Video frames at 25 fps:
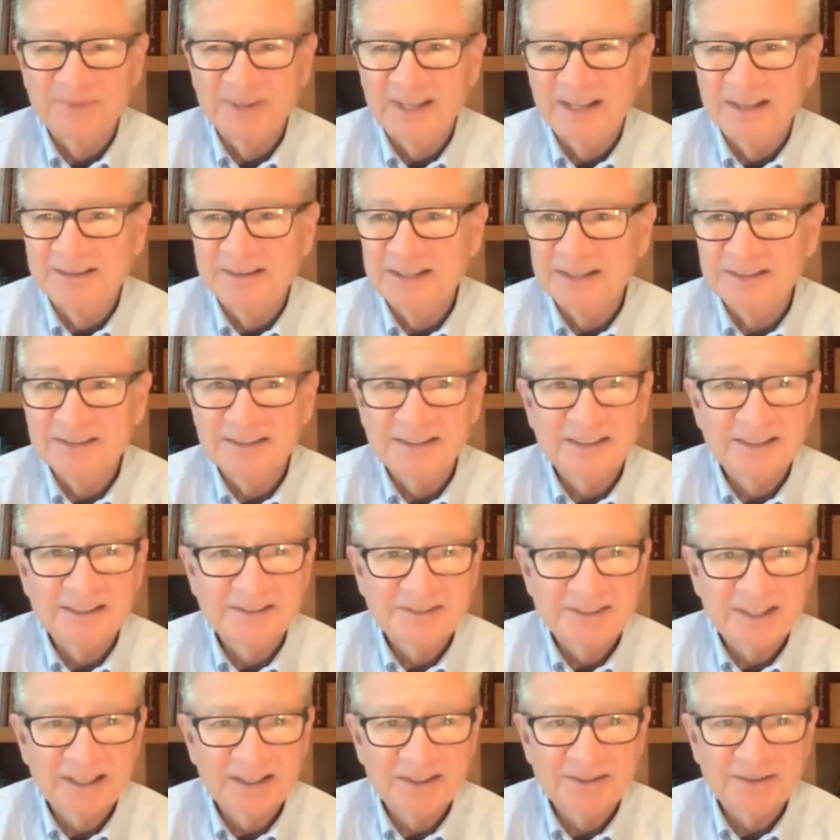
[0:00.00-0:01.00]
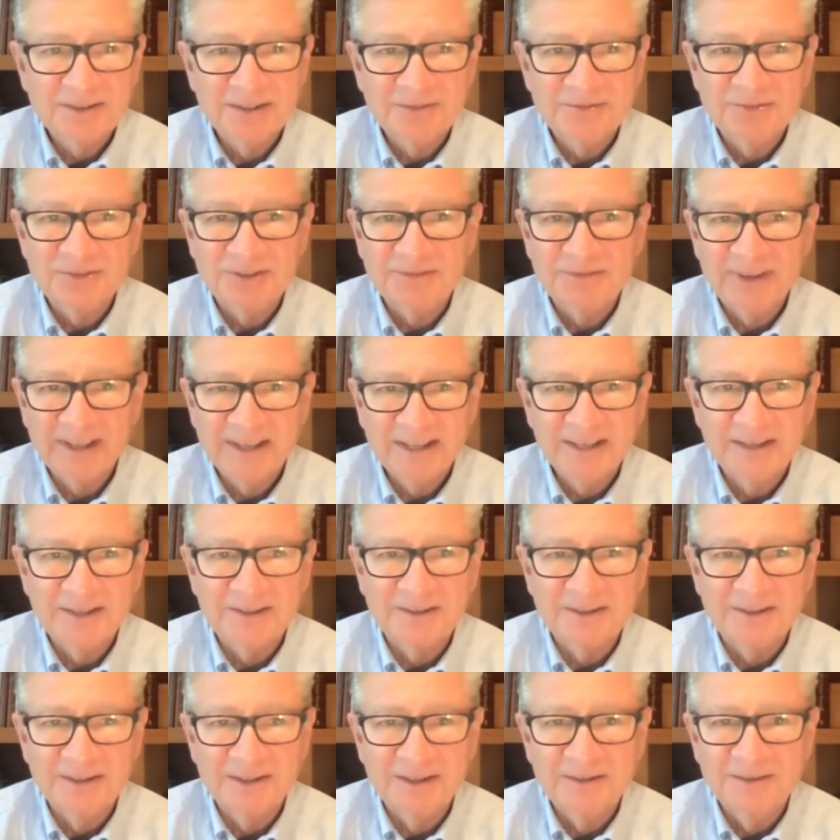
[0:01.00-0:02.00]
and that the executives of
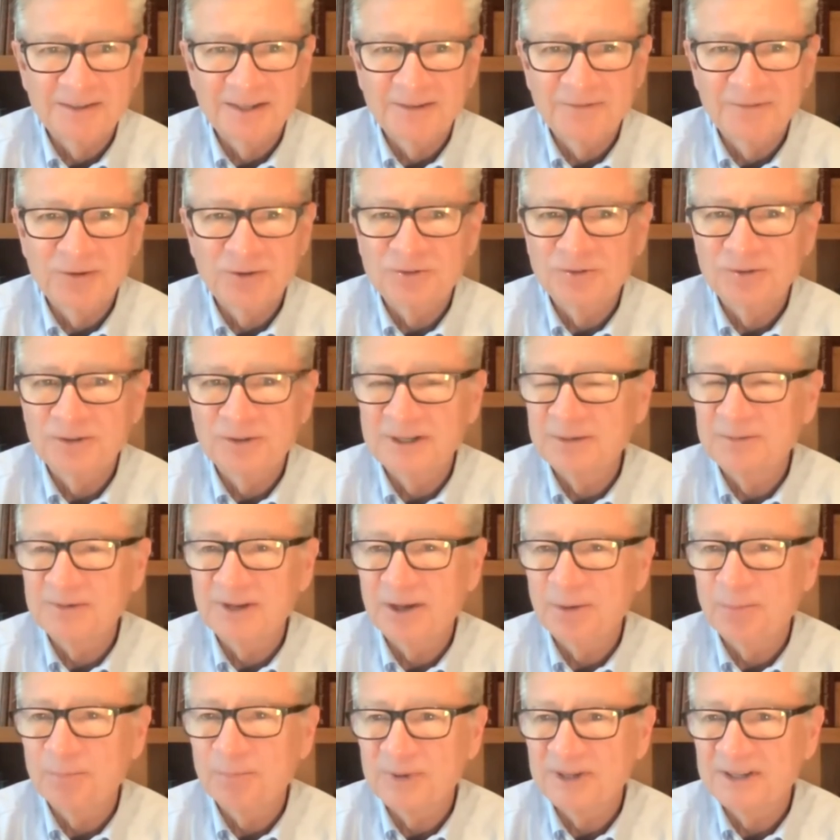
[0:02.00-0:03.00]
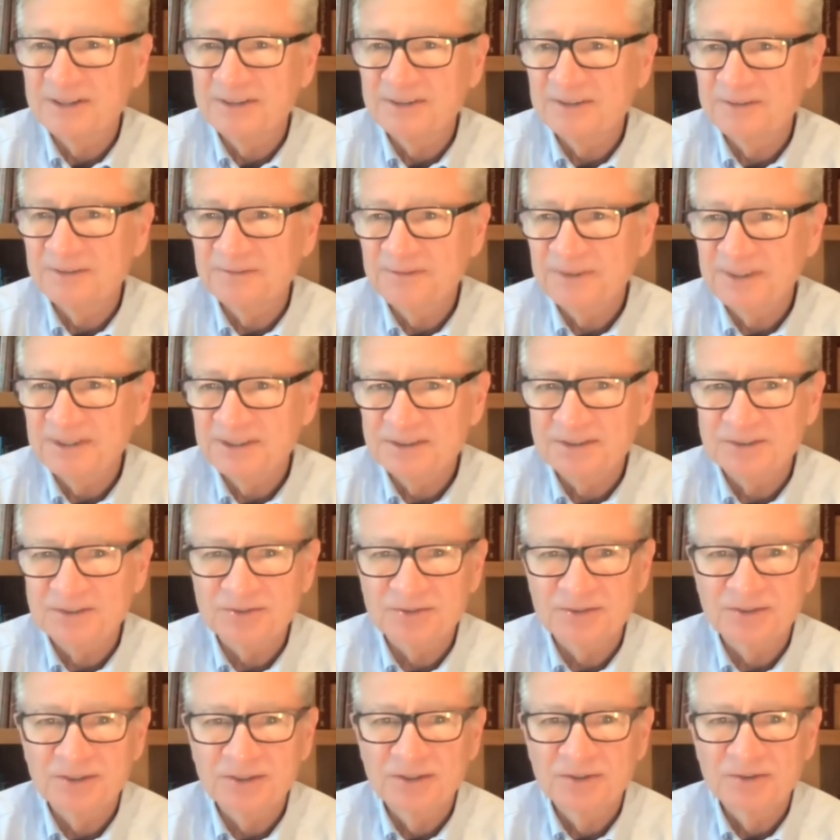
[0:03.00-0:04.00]
Head never dreamed how big the
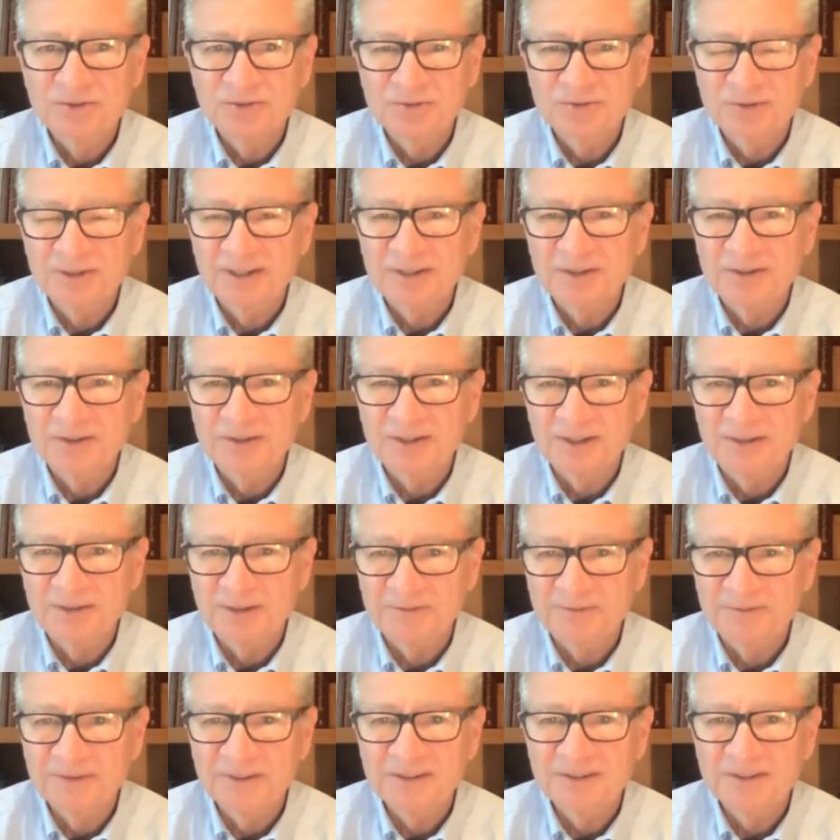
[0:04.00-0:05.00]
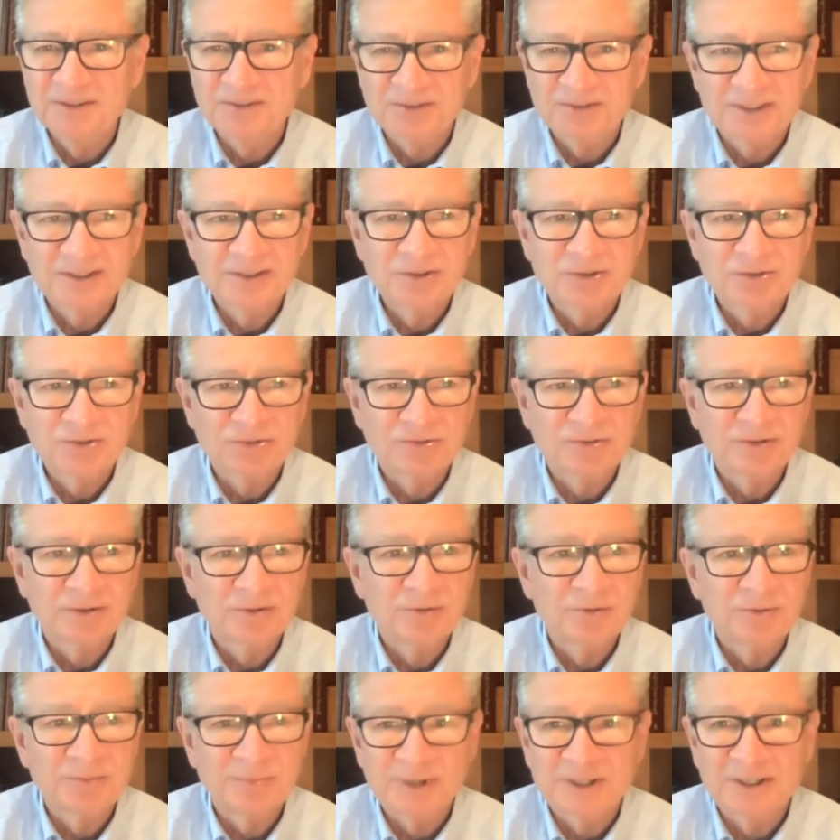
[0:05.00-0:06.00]
fitness trend in the fitness industry
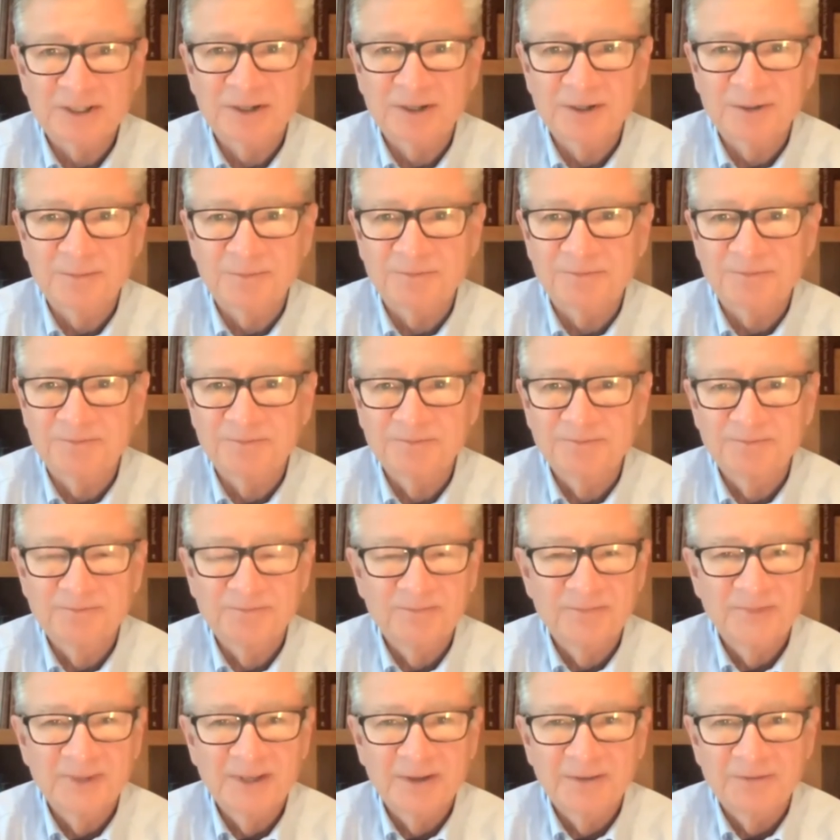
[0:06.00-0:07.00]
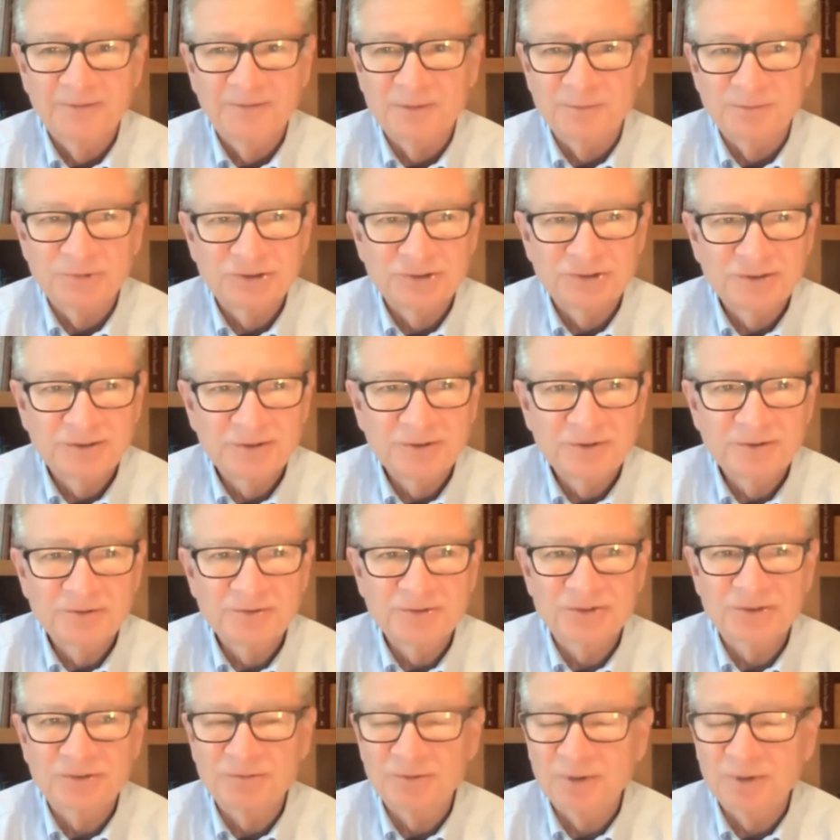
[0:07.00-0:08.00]
would become from shoes to